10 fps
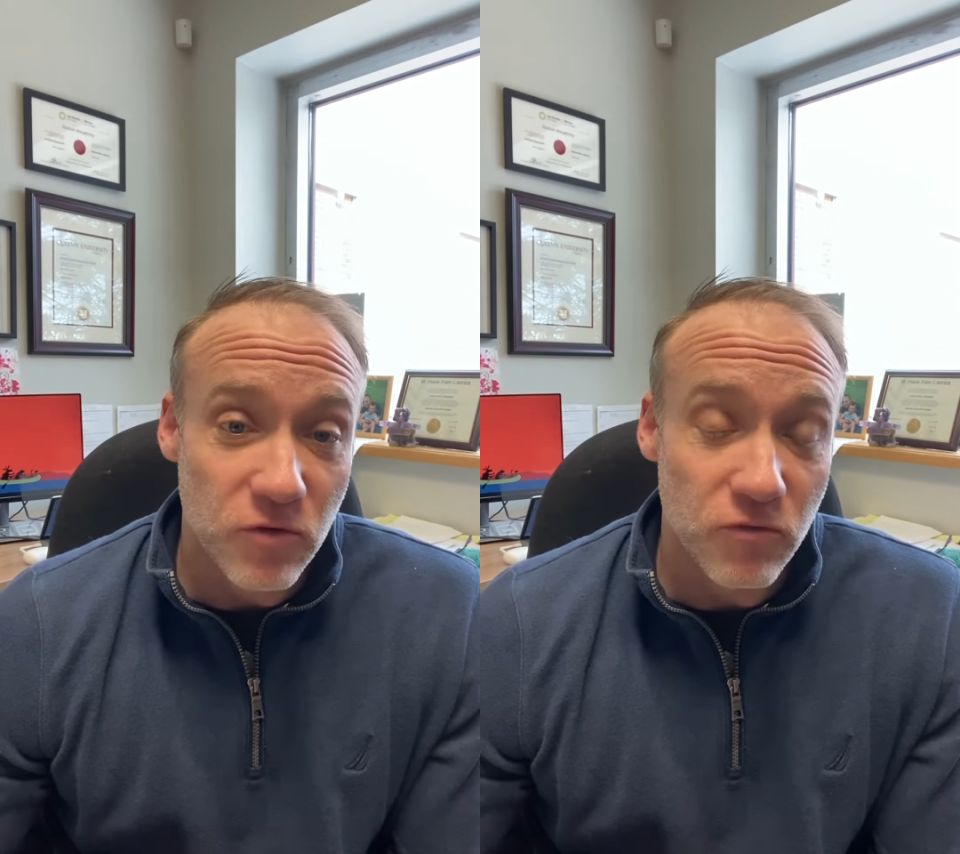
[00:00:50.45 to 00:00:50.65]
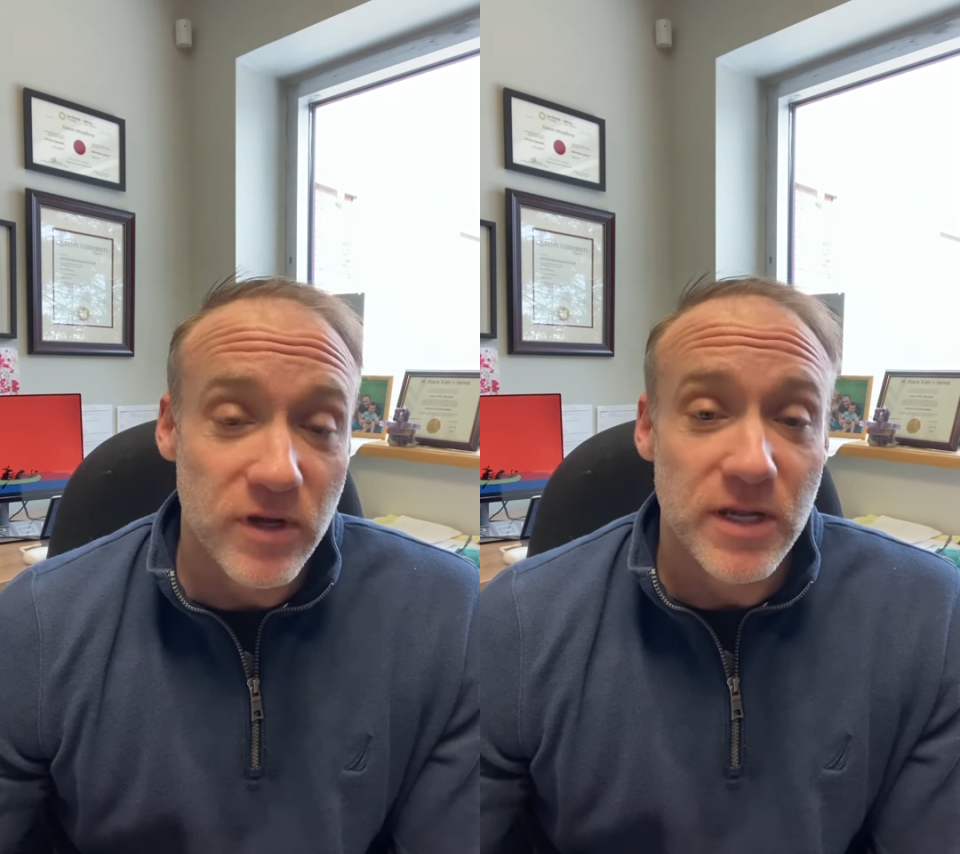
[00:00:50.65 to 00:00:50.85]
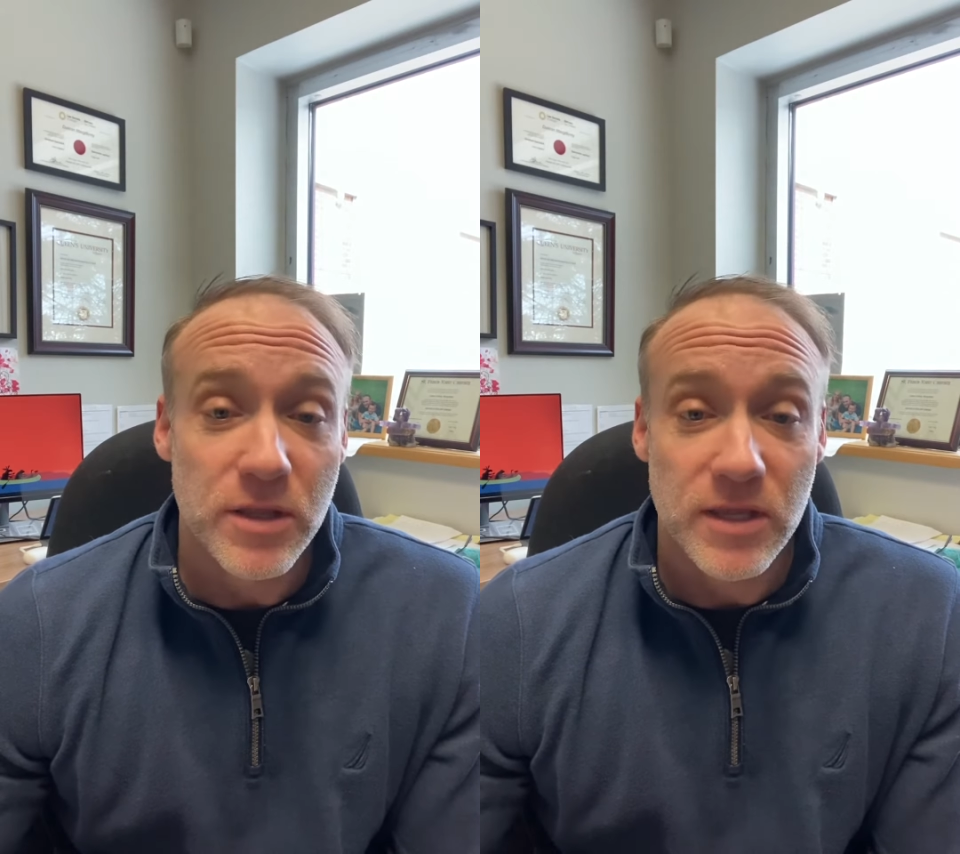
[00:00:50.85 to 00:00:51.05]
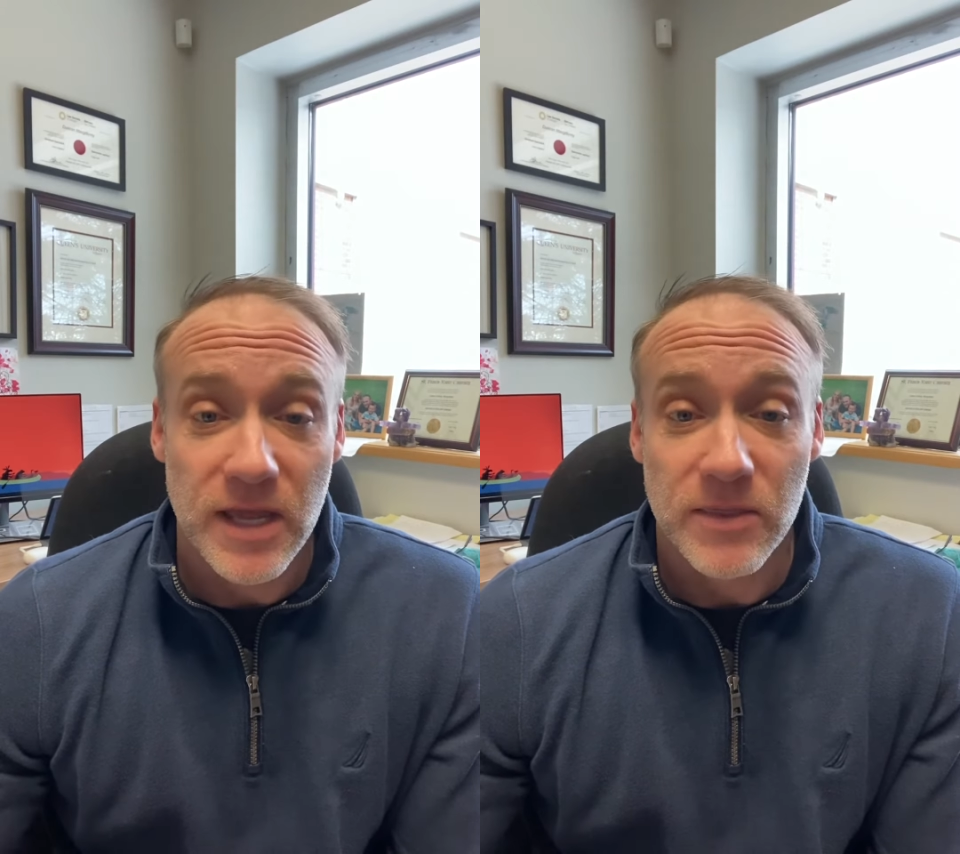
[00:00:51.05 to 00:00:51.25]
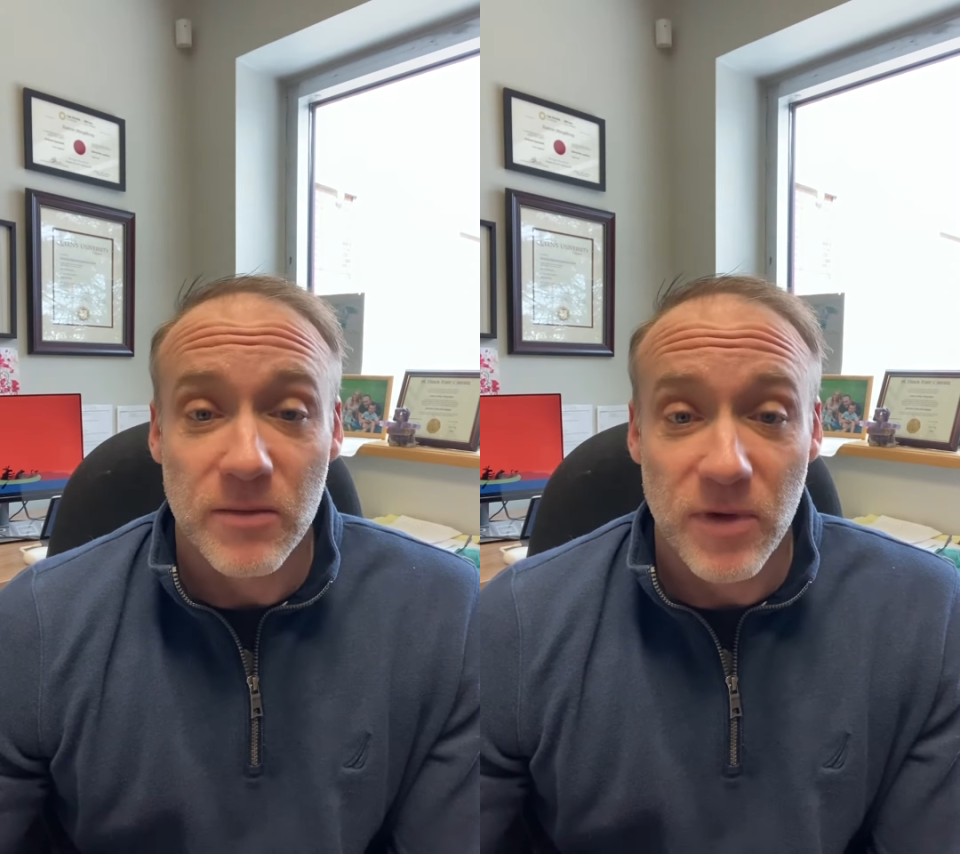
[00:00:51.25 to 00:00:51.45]

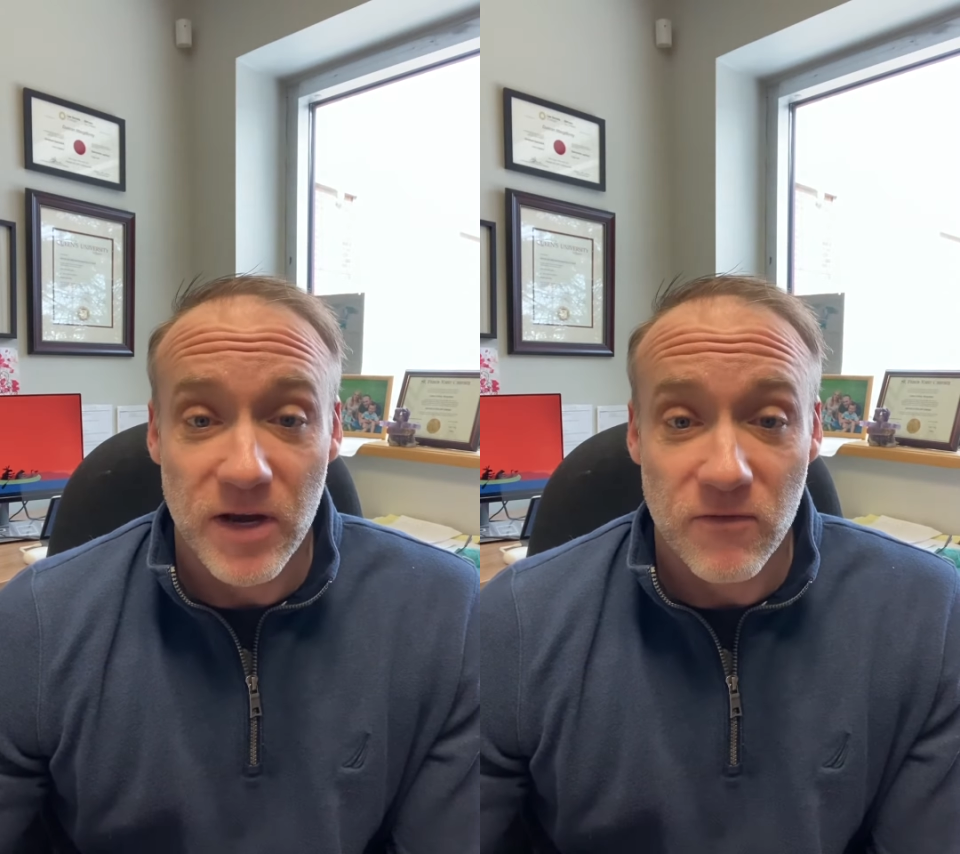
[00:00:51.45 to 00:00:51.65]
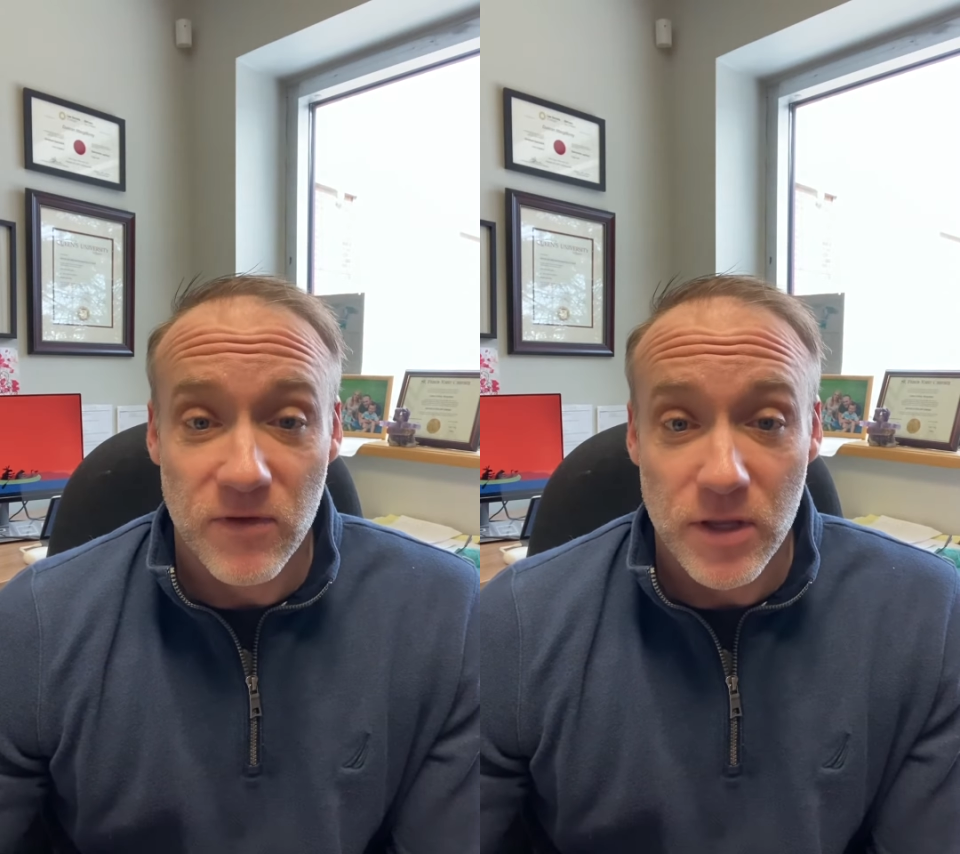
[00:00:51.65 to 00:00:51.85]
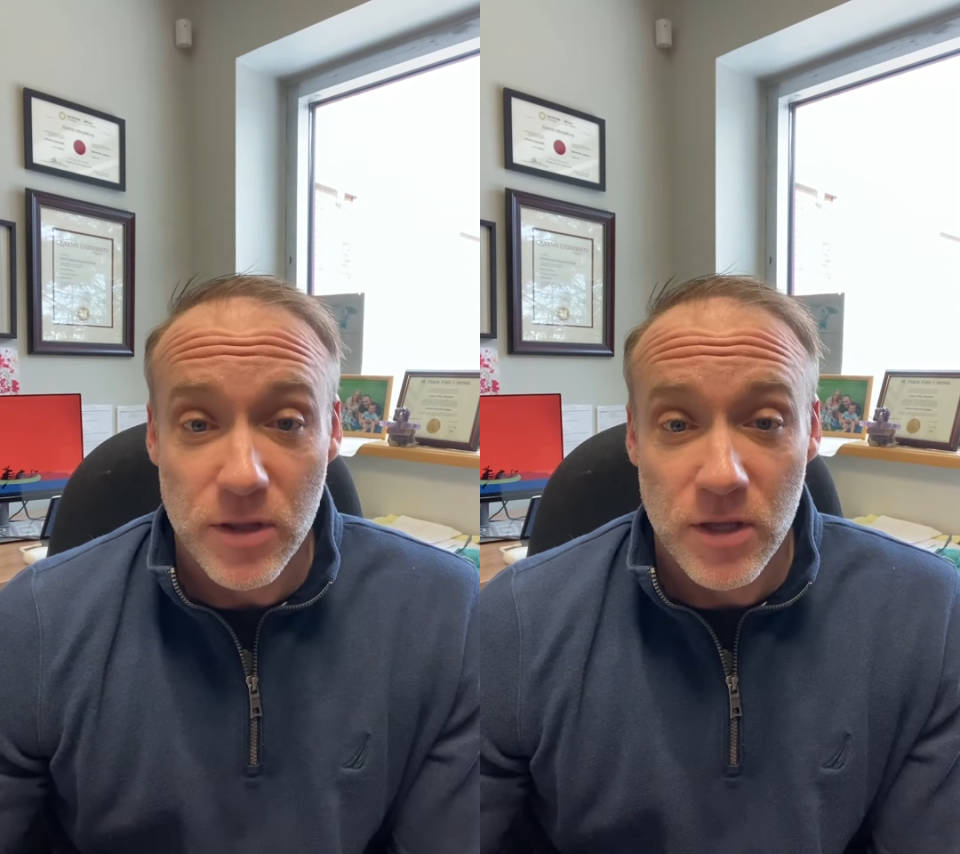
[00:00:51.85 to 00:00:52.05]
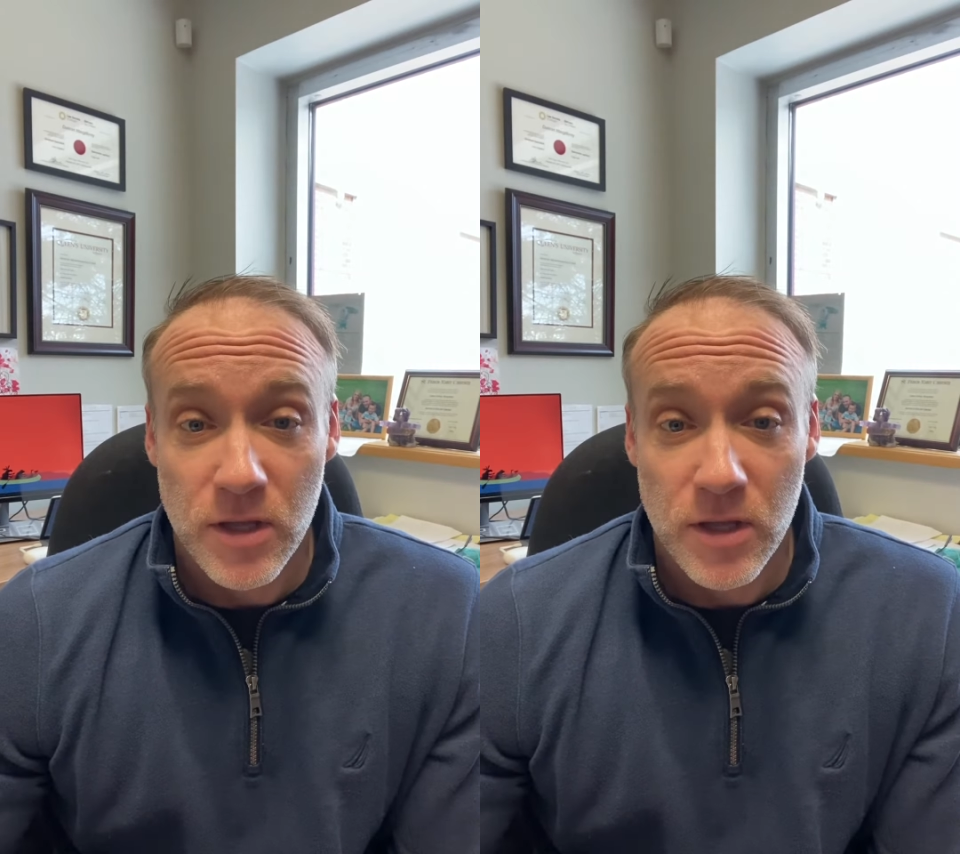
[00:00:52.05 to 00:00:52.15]
reinstate the benefits.